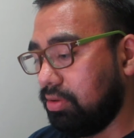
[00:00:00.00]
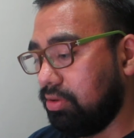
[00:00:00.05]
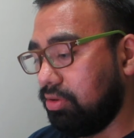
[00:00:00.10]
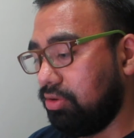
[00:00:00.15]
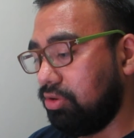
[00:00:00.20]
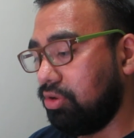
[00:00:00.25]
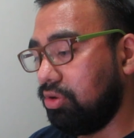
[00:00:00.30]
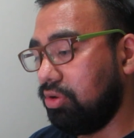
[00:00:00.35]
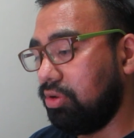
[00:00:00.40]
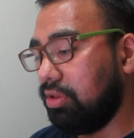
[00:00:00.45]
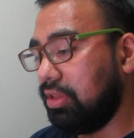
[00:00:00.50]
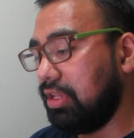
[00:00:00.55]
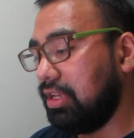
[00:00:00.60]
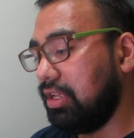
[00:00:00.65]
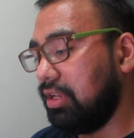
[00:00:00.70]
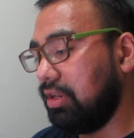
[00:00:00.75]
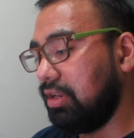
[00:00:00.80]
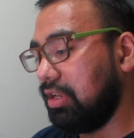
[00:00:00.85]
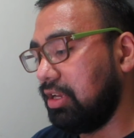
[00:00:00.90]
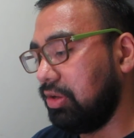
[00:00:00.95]
So
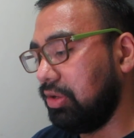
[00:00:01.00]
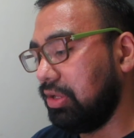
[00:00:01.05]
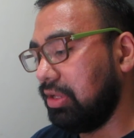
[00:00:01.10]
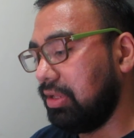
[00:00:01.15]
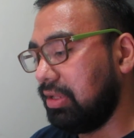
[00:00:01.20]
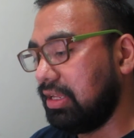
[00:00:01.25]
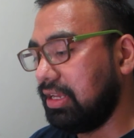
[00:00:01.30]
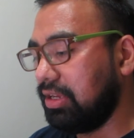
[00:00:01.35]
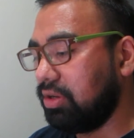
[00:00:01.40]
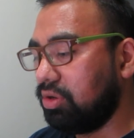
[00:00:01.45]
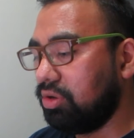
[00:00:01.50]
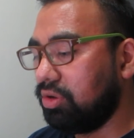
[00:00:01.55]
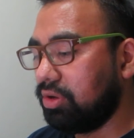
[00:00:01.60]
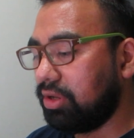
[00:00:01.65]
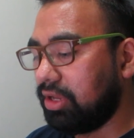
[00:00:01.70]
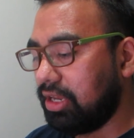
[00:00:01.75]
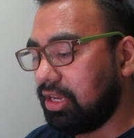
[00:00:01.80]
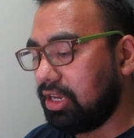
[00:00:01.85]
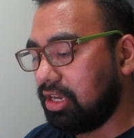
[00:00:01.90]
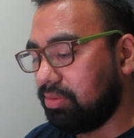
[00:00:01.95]
then I like,
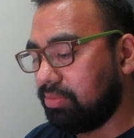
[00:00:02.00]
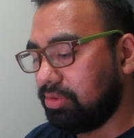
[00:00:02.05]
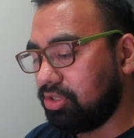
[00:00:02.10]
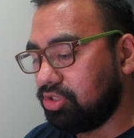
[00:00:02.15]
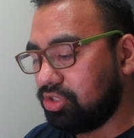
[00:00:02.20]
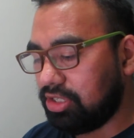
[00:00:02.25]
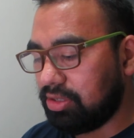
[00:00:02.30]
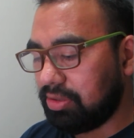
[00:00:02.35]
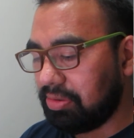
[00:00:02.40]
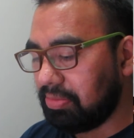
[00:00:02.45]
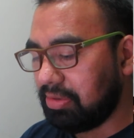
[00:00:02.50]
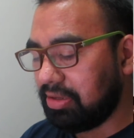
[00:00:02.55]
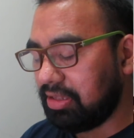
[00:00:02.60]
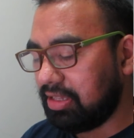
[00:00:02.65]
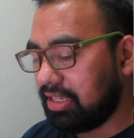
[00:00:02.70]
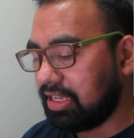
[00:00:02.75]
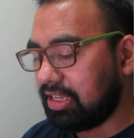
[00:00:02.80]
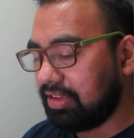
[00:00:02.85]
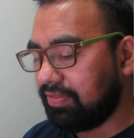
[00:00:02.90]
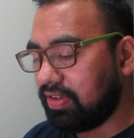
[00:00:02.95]
okay, how much,
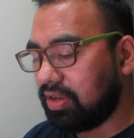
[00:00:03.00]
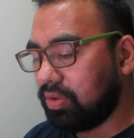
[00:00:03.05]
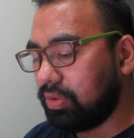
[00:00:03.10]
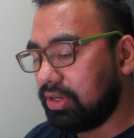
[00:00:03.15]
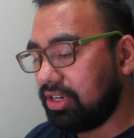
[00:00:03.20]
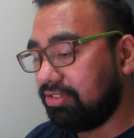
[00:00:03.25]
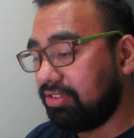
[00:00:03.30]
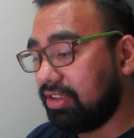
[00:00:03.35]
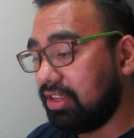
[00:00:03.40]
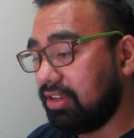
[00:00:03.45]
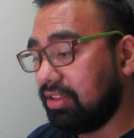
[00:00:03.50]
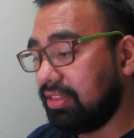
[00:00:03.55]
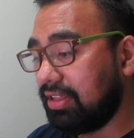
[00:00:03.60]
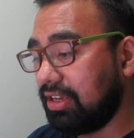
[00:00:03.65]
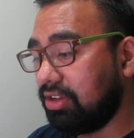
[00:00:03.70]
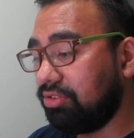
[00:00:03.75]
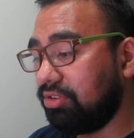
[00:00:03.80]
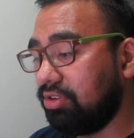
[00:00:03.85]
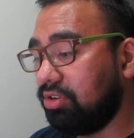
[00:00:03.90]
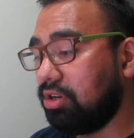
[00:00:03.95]
like if I want to send
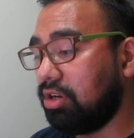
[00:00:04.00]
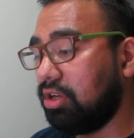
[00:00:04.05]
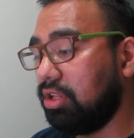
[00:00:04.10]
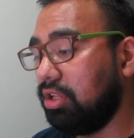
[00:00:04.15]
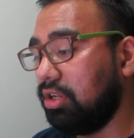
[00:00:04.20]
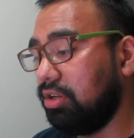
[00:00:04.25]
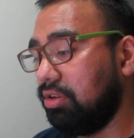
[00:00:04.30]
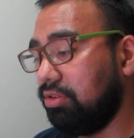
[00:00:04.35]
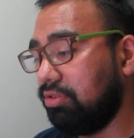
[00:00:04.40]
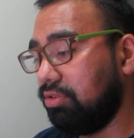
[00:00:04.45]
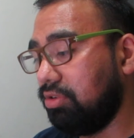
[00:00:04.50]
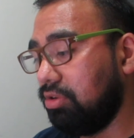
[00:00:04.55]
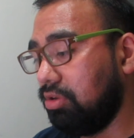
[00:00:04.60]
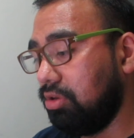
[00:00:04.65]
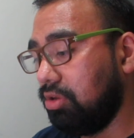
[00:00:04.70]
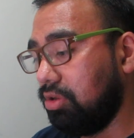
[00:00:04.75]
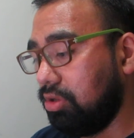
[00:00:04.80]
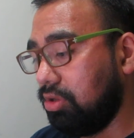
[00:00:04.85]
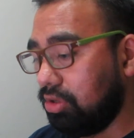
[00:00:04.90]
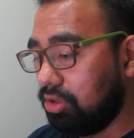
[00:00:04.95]

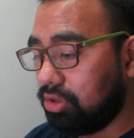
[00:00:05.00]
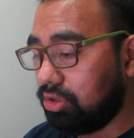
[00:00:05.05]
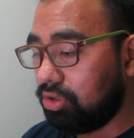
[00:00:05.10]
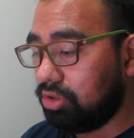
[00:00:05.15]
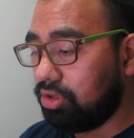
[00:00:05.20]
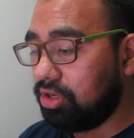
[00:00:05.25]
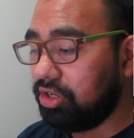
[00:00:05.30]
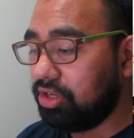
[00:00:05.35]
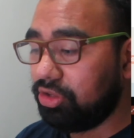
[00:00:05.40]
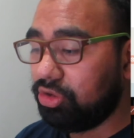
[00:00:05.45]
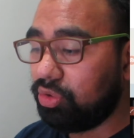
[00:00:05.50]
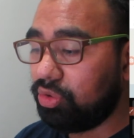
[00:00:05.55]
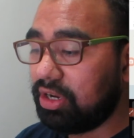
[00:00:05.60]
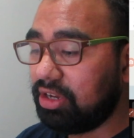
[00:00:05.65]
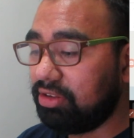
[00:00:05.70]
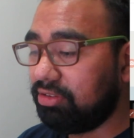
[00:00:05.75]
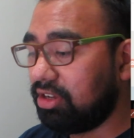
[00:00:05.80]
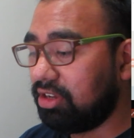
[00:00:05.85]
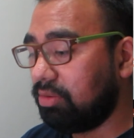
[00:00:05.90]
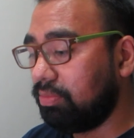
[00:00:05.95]
$1,000
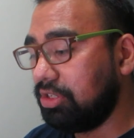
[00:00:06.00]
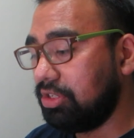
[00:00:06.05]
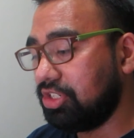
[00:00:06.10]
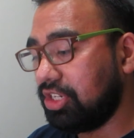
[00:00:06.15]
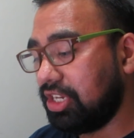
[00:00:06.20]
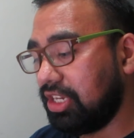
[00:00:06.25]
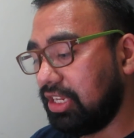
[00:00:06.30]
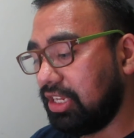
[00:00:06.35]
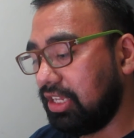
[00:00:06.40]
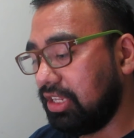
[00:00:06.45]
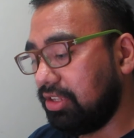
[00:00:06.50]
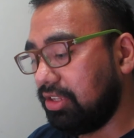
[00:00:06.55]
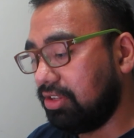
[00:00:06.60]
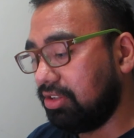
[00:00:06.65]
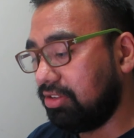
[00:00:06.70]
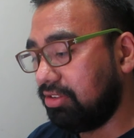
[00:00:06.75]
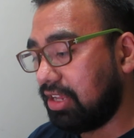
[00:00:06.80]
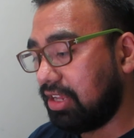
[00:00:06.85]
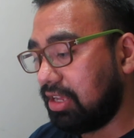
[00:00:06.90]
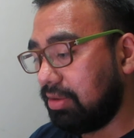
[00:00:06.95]
US, how much Canadian
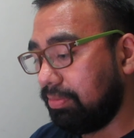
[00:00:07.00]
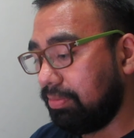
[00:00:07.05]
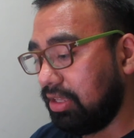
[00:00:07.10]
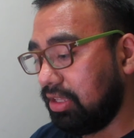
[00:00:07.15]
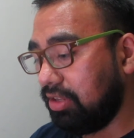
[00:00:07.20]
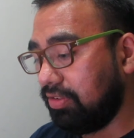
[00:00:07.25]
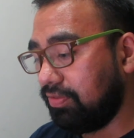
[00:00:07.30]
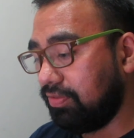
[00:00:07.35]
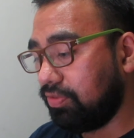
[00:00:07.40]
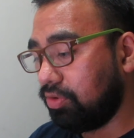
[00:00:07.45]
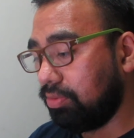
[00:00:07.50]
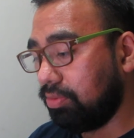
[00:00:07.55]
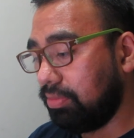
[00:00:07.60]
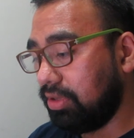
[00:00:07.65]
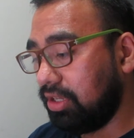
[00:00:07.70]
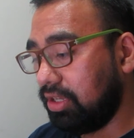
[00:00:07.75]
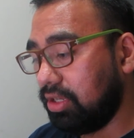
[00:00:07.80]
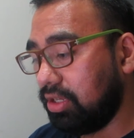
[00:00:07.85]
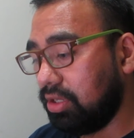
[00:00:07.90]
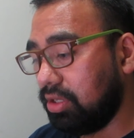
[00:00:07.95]
does that mean for
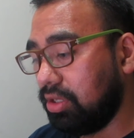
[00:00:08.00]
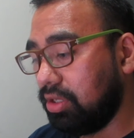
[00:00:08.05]
me?